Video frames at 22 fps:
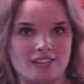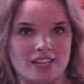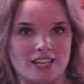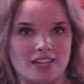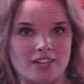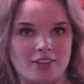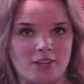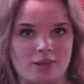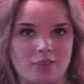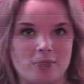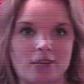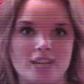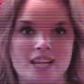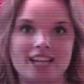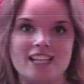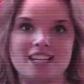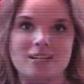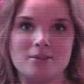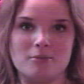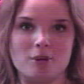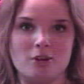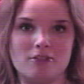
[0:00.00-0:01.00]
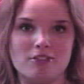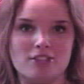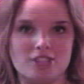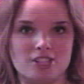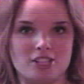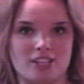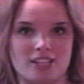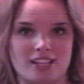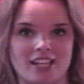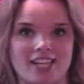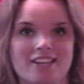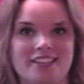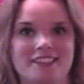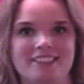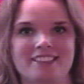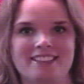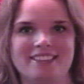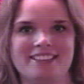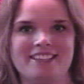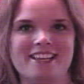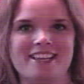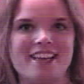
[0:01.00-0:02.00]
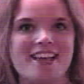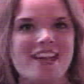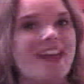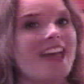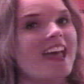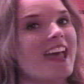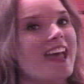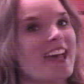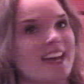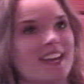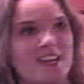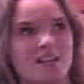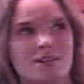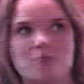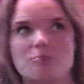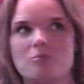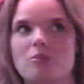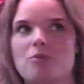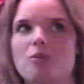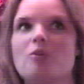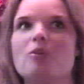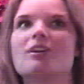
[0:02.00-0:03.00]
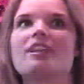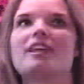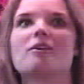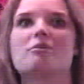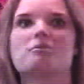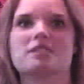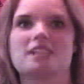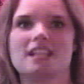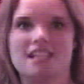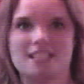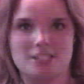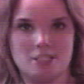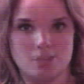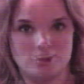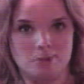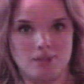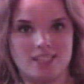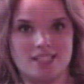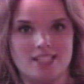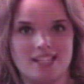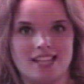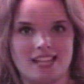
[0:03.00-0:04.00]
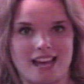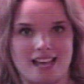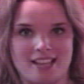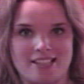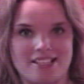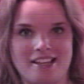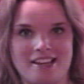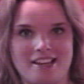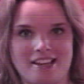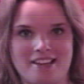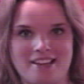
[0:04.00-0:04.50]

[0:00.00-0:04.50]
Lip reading: found out that I played them off each other. And boy, that was the last time I did that,